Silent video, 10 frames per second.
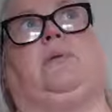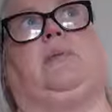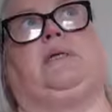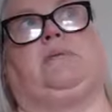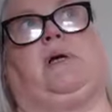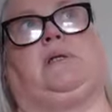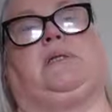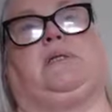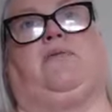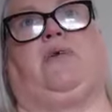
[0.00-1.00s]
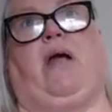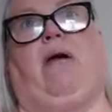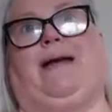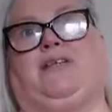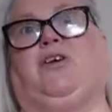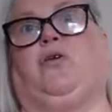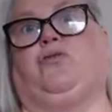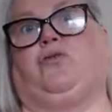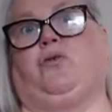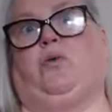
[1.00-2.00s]
Building Blocks of Self-Care, I actually go
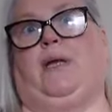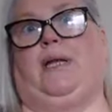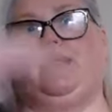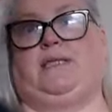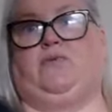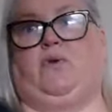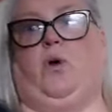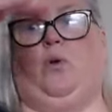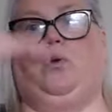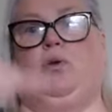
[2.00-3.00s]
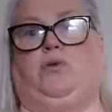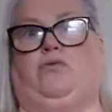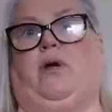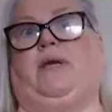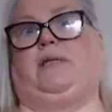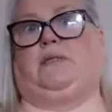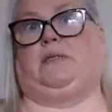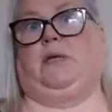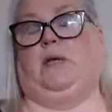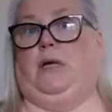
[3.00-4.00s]
through a list of a whole load of
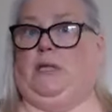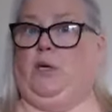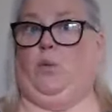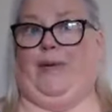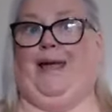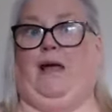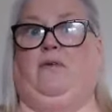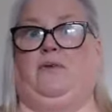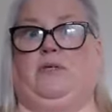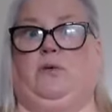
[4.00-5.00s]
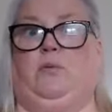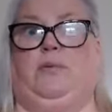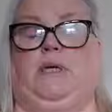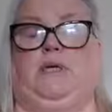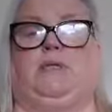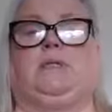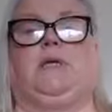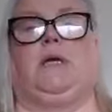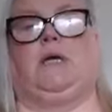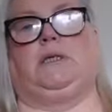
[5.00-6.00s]
rights that we have as human beings.
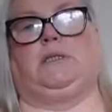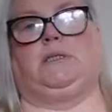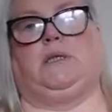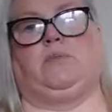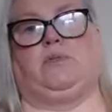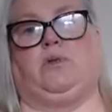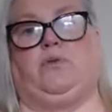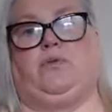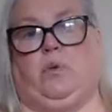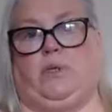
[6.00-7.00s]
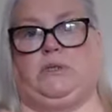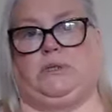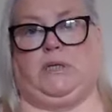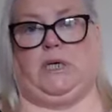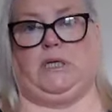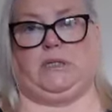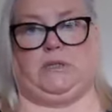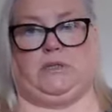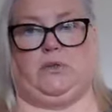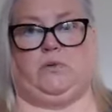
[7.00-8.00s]
And so if you wanted to get a
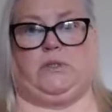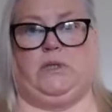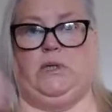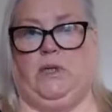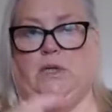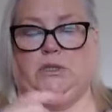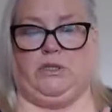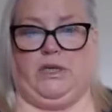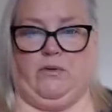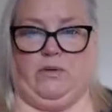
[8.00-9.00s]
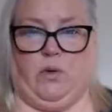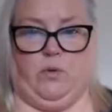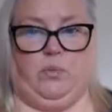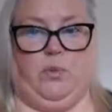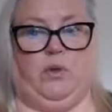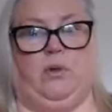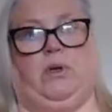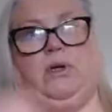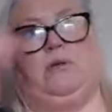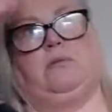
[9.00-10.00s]
list of those, check out that workbook. You
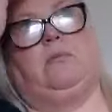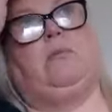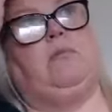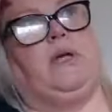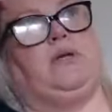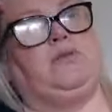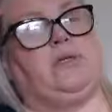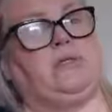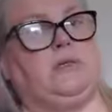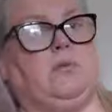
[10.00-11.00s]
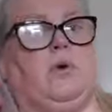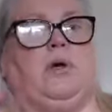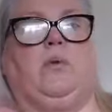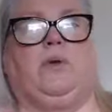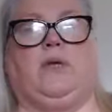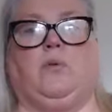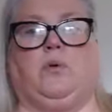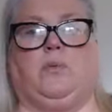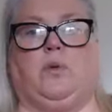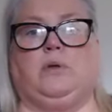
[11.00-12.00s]
might be interested in working with that
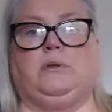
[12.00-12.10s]
workbook.